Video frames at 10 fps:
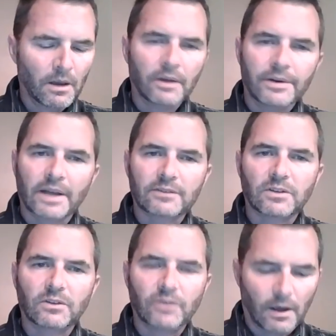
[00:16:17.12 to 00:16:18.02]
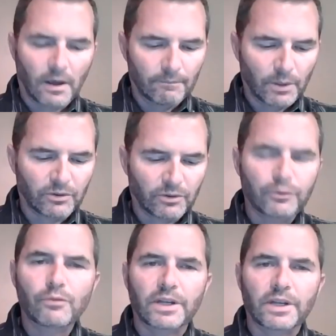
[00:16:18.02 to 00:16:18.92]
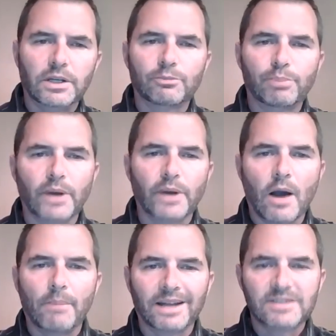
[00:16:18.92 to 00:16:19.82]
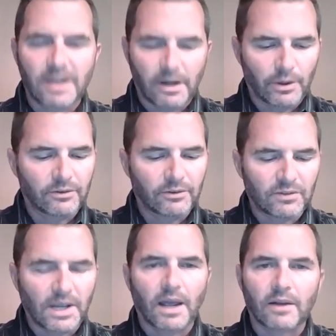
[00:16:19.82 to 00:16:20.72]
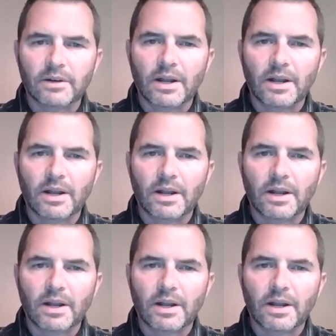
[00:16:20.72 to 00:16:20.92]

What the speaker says: Next is, there was a few videos put out by Terry Scant.